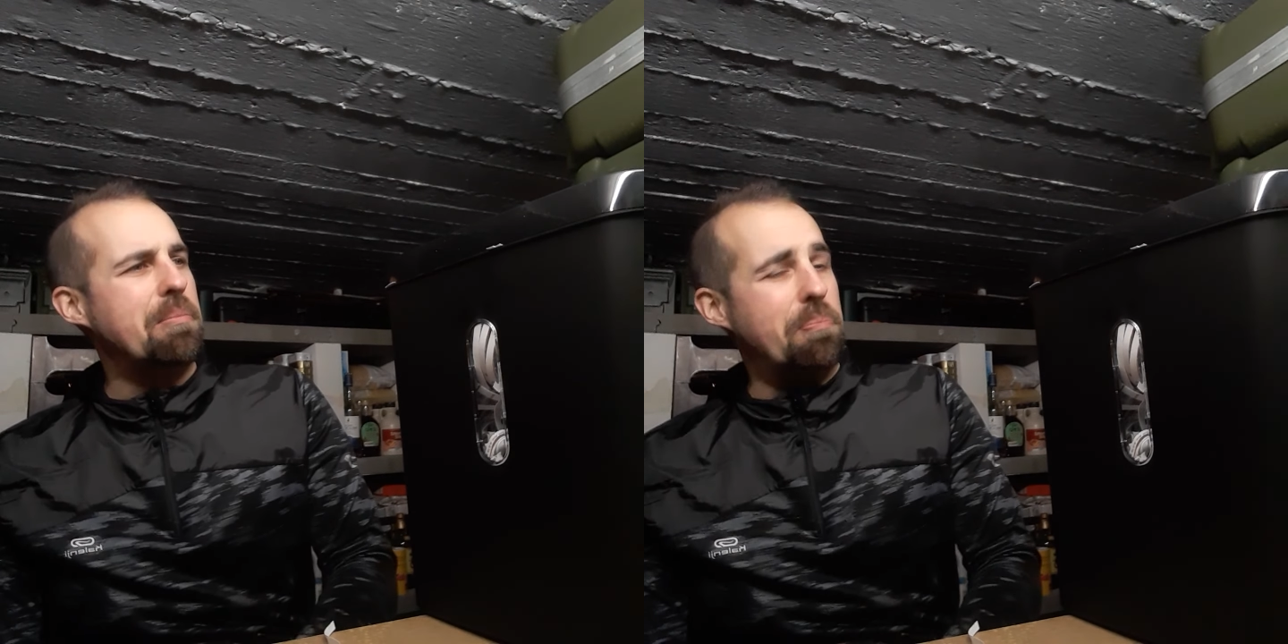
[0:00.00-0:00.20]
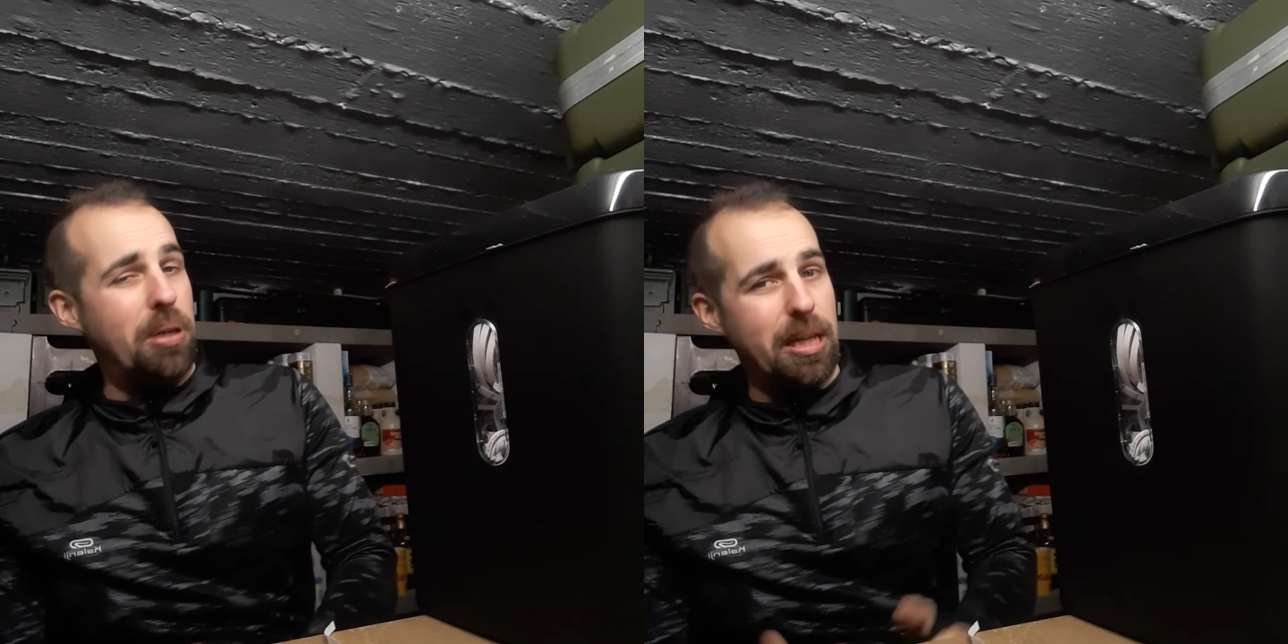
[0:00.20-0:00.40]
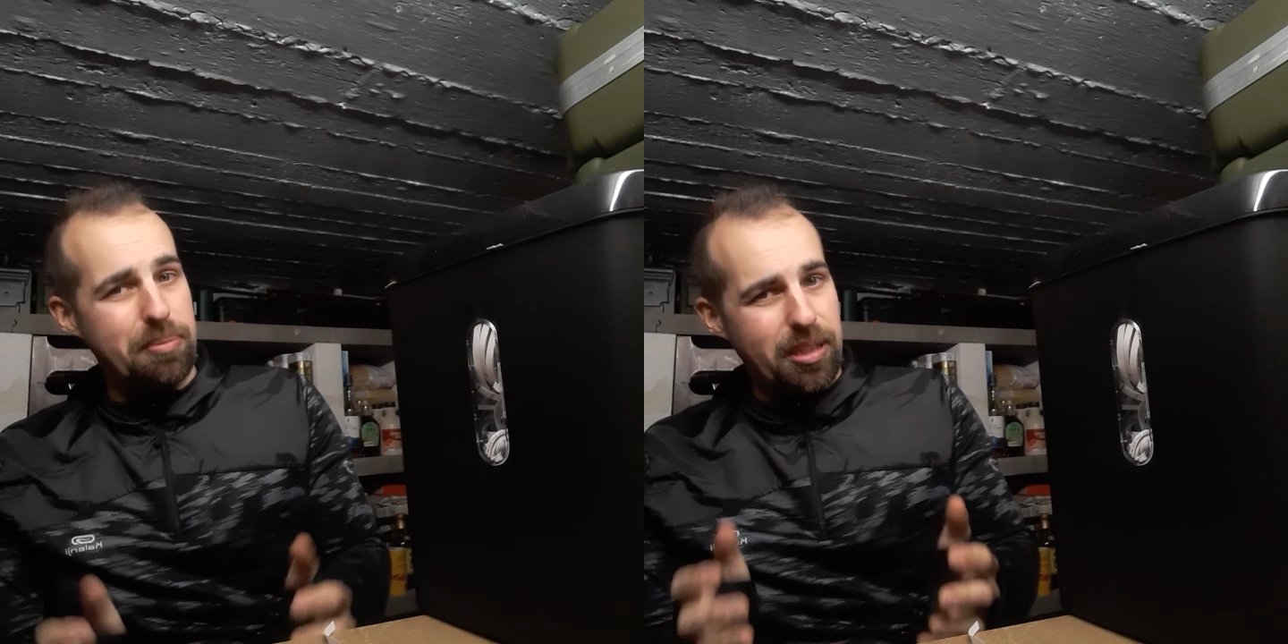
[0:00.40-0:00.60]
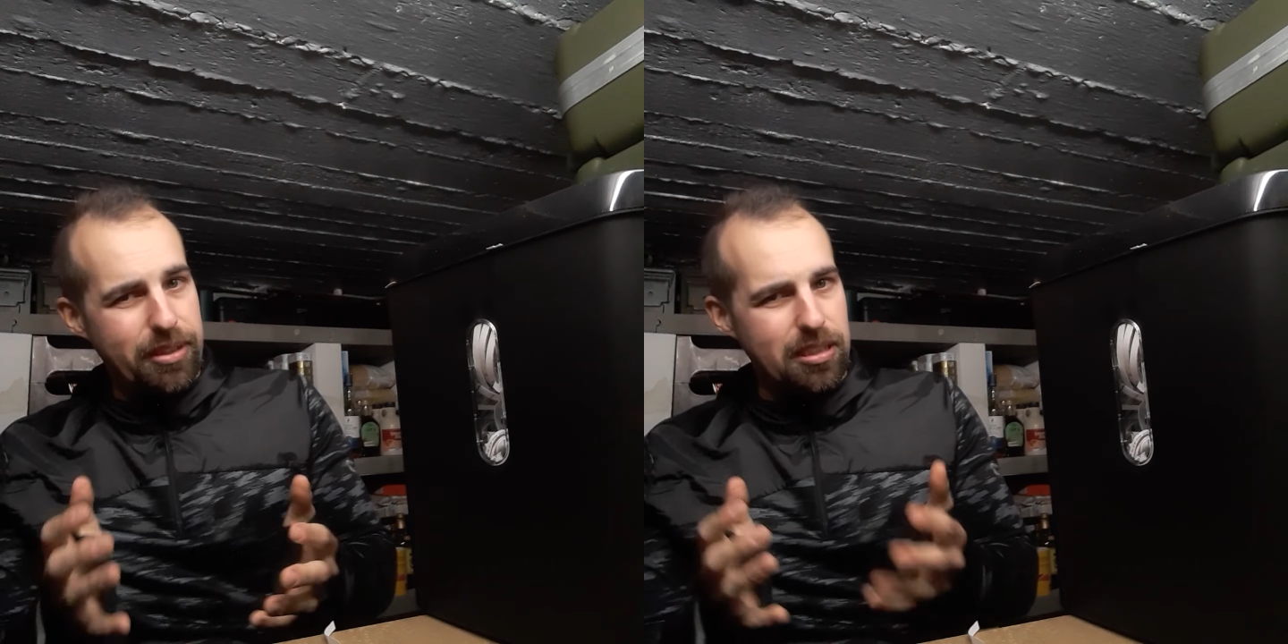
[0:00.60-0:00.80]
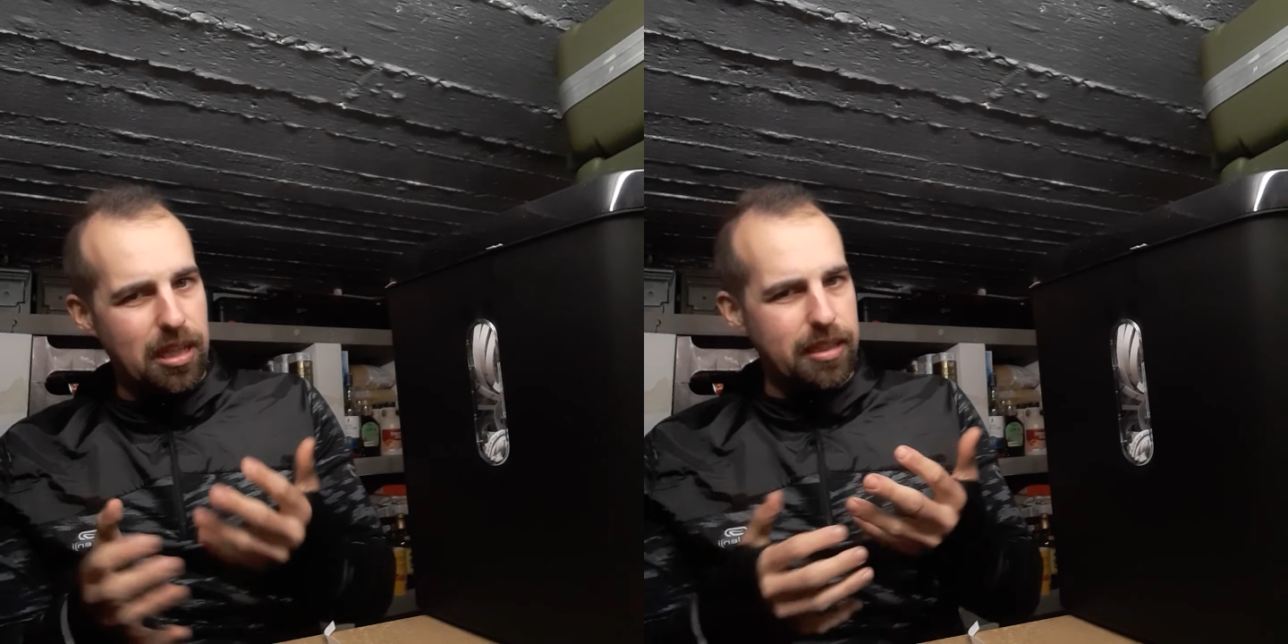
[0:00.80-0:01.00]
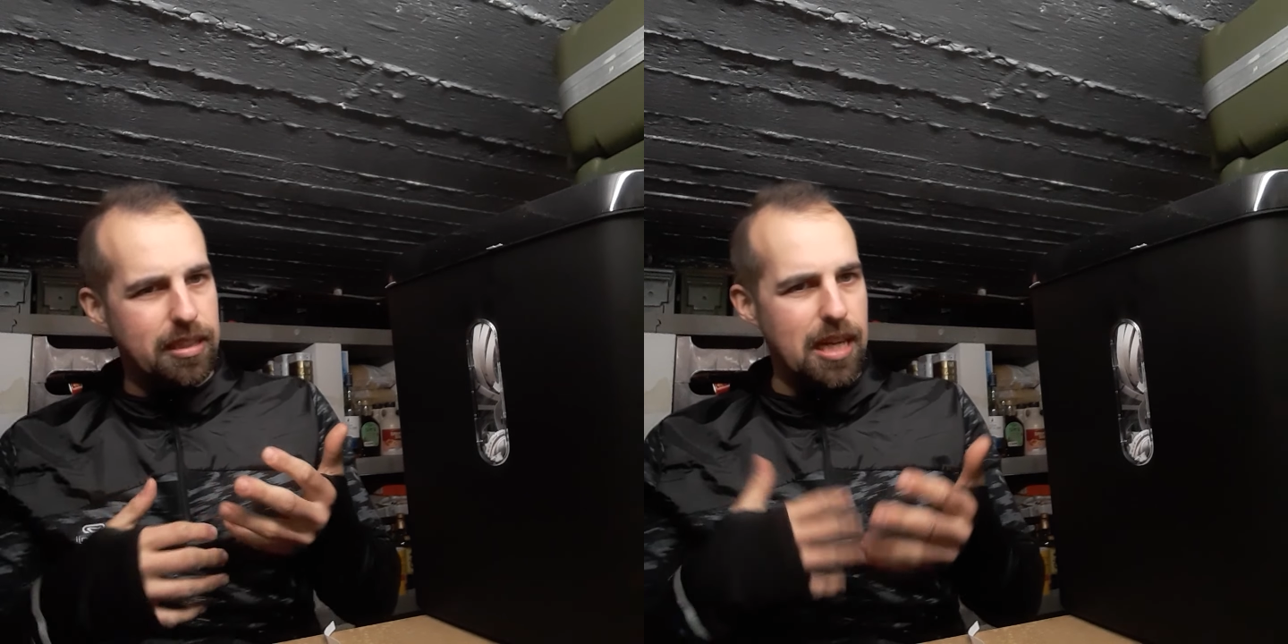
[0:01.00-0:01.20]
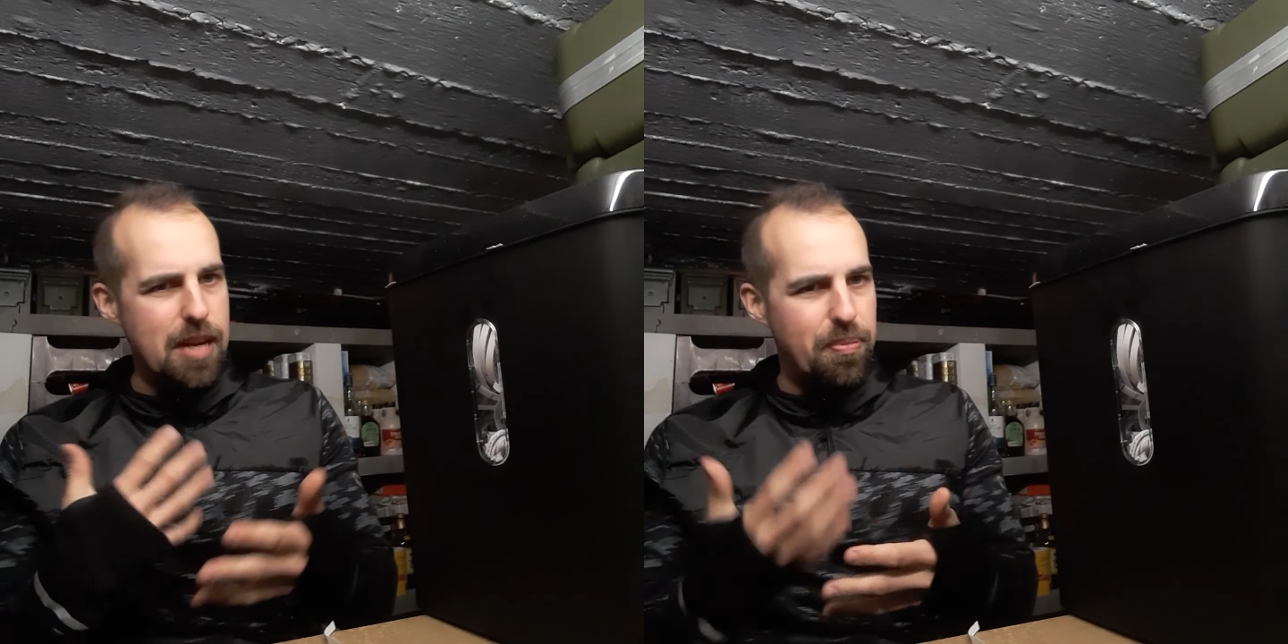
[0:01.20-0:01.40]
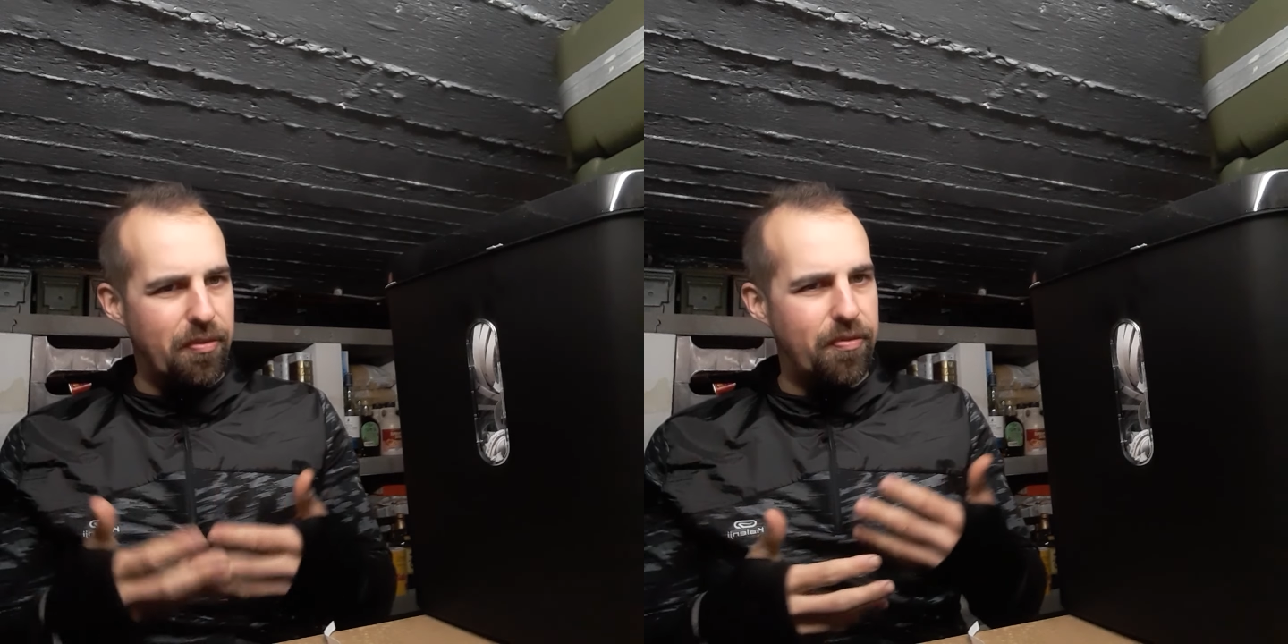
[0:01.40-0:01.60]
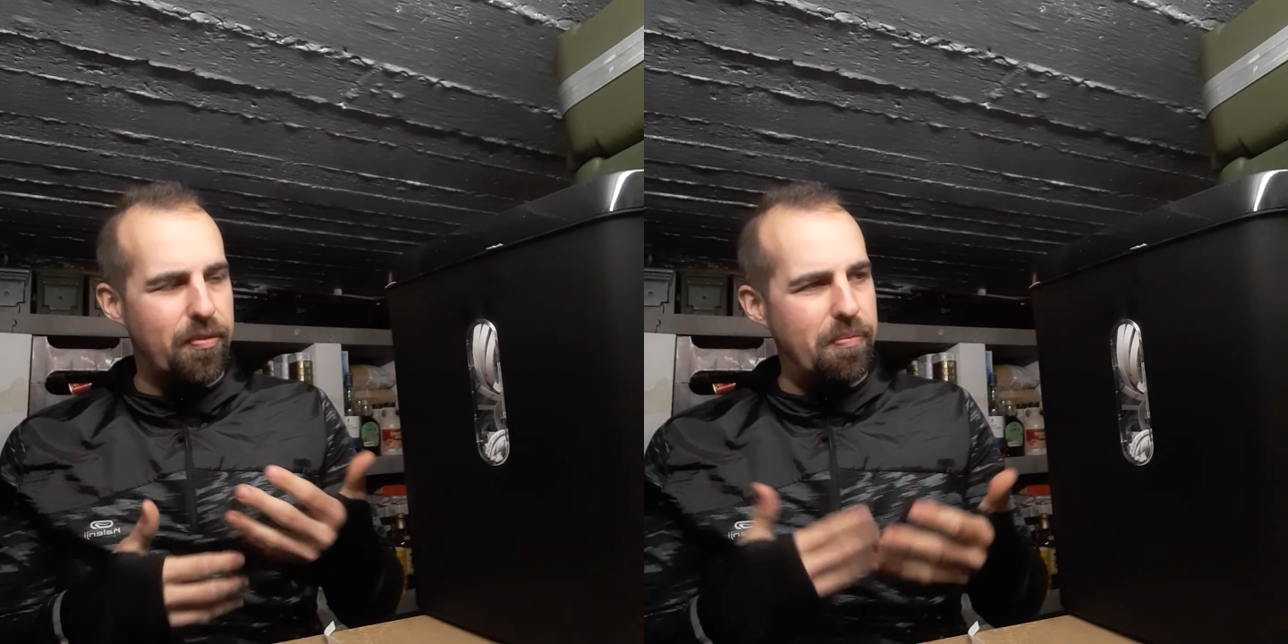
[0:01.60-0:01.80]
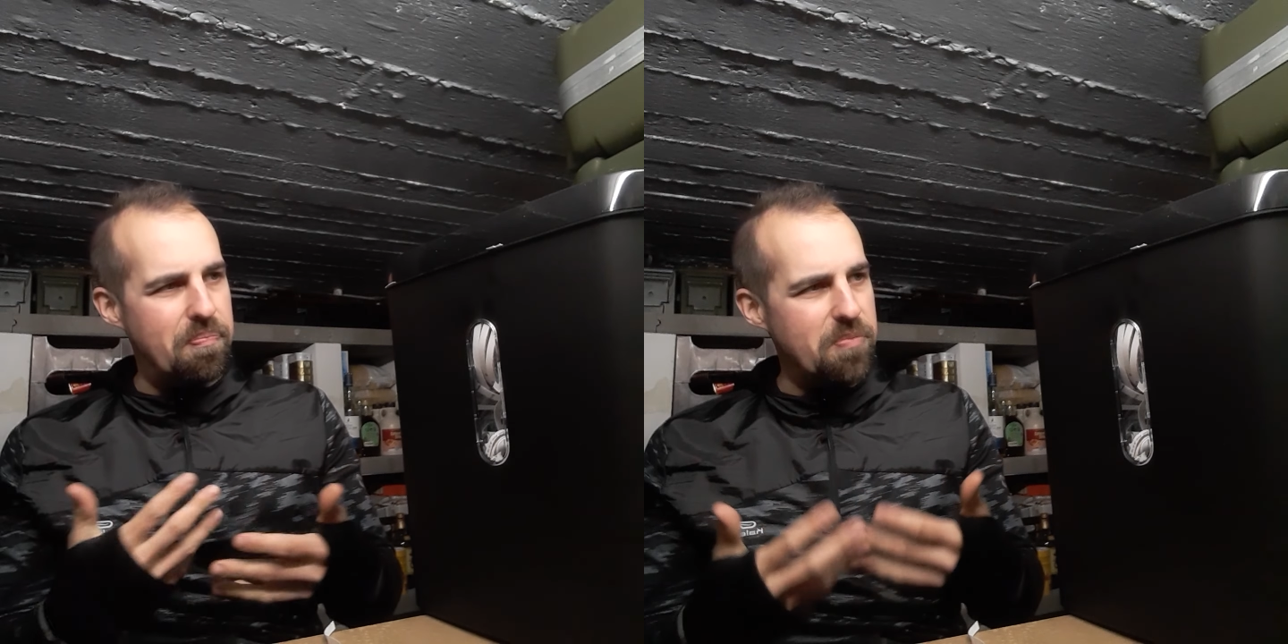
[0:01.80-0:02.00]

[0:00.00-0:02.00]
perhaps there is a type of